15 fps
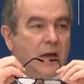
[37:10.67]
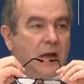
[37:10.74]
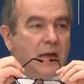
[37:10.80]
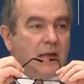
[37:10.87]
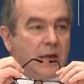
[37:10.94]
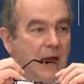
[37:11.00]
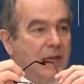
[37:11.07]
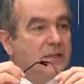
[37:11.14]

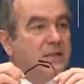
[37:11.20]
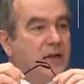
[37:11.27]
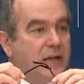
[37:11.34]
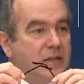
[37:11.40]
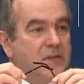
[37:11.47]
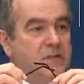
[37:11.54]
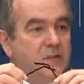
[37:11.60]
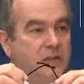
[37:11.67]
had not
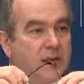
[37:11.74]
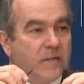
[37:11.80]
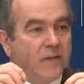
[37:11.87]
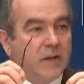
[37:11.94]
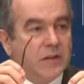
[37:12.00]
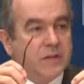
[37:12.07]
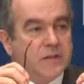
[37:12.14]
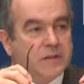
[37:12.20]
taken
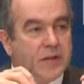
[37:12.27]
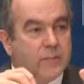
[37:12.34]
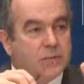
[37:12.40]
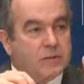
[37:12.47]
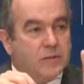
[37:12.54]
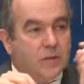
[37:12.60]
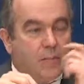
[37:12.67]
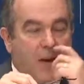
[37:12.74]
significant
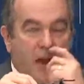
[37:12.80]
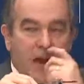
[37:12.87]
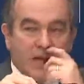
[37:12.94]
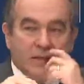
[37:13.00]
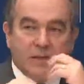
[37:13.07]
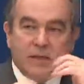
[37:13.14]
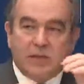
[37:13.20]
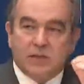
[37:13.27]
steps in the
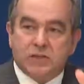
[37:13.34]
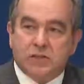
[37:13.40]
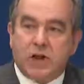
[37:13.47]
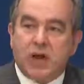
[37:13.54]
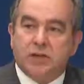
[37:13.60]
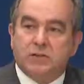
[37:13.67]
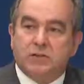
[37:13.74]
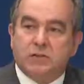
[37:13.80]
past, and he
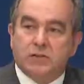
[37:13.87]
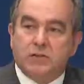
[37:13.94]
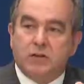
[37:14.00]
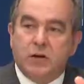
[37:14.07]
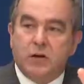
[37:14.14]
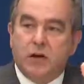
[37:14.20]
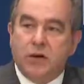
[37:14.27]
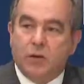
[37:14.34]
sought to
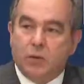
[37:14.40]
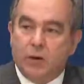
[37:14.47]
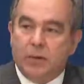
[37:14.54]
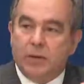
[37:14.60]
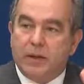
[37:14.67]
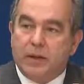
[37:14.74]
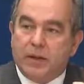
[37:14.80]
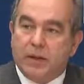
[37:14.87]

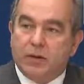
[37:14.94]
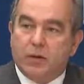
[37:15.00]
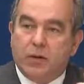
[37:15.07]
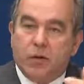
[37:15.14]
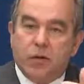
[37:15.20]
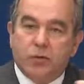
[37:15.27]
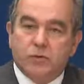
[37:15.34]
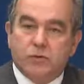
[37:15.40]
remedy and
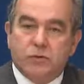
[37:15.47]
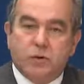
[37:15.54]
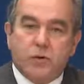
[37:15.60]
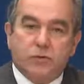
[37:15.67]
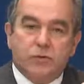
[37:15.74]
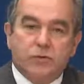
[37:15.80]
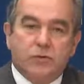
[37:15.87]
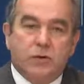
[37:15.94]
close
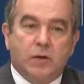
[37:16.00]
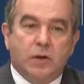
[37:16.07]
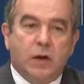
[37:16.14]
those